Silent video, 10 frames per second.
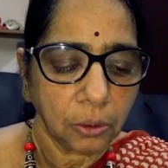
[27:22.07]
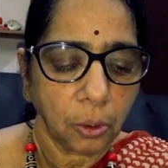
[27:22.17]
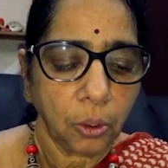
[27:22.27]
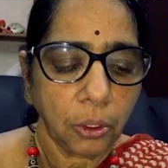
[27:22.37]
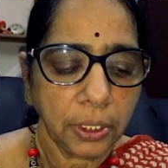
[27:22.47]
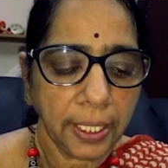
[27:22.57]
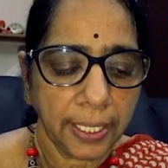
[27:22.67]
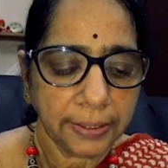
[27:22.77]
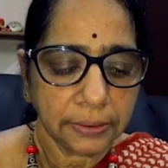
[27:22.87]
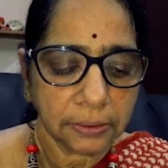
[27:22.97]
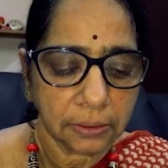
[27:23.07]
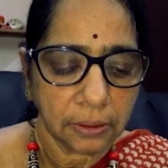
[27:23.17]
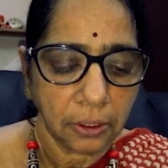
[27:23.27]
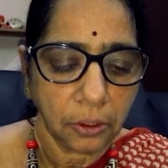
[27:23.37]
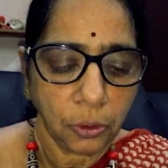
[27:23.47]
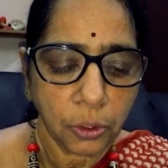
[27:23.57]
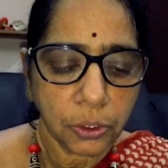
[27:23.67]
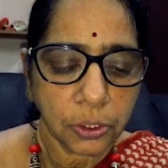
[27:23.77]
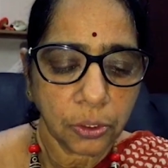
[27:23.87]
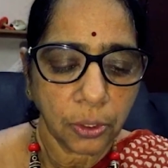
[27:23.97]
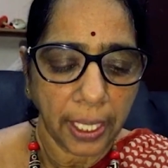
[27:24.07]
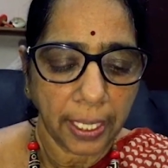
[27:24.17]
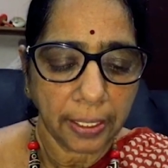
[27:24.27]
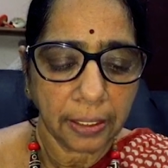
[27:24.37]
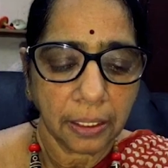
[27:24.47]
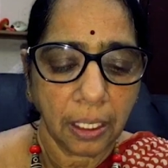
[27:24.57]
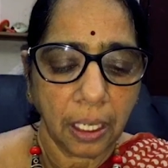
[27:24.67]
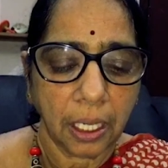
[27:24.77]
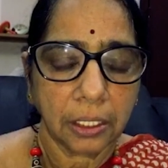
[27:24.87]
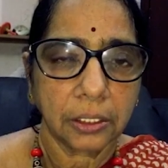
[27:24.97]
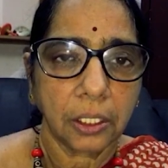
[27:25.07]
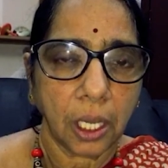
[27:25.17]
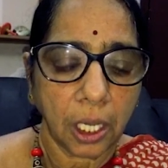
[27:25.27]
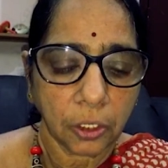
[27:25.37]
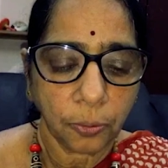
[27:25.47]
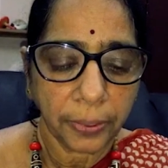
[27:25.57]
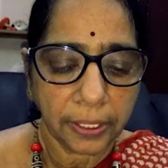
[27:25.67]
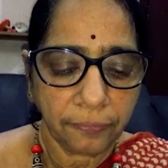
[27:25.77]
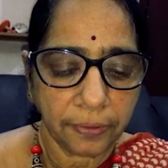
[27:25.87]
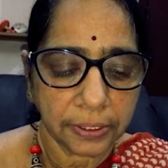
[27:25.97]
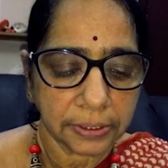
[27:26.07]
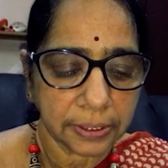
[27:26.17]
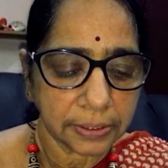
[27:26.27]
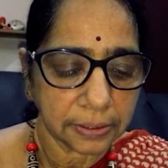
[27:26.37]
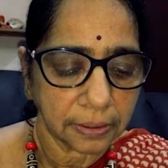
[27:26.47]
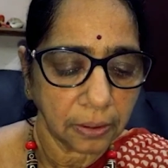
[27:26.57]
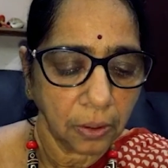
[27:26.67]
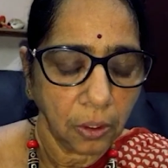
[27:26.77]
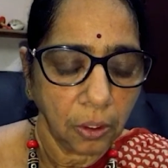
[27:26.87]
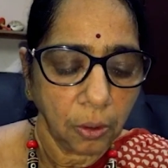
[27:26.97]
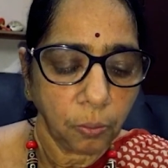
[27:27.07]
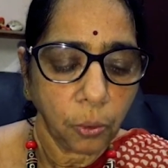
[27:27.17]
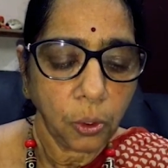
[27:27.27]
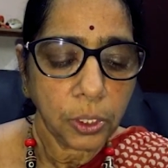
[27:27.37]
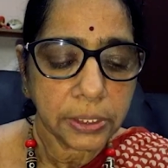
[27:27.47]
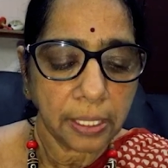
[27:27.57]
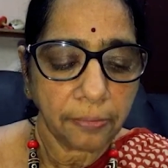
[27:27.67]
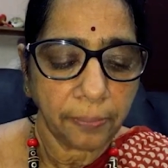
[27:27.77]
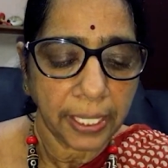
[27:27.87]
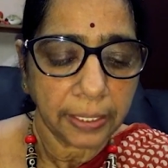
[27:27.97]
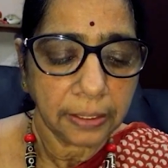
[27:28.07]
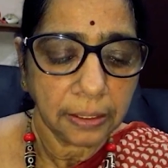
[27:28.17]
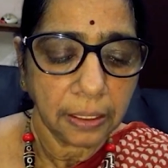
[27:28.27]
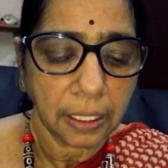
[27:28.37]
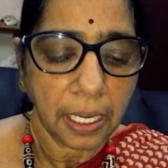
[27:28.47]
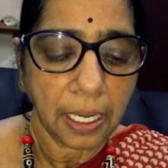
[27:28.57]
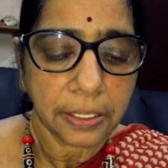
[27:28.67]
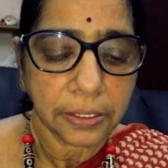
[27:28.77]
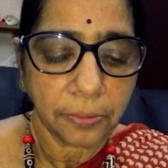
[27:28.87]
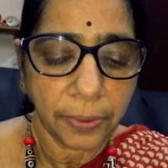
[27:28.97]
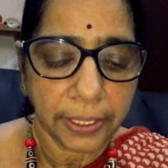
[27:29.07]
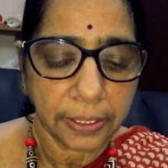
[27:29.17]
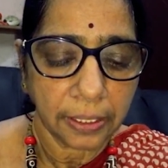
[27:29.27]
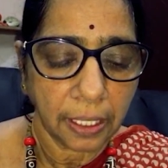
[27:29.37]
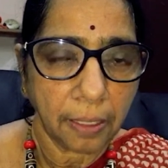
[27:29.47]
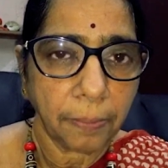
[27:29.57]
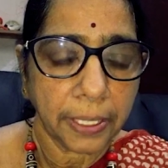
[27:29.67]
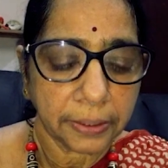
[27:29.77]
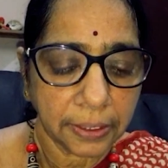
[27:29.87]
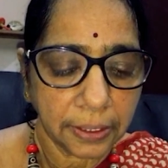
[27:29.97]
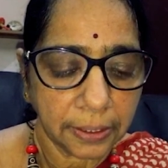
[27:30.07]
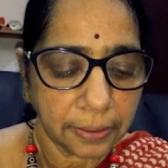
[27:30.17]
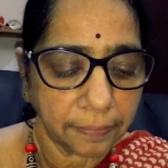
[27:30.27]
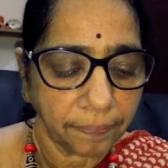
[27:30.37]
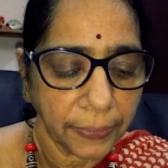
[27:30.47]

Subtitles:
Throned heads used to hang on the occupied fences. Pools of blood caused by apartheid.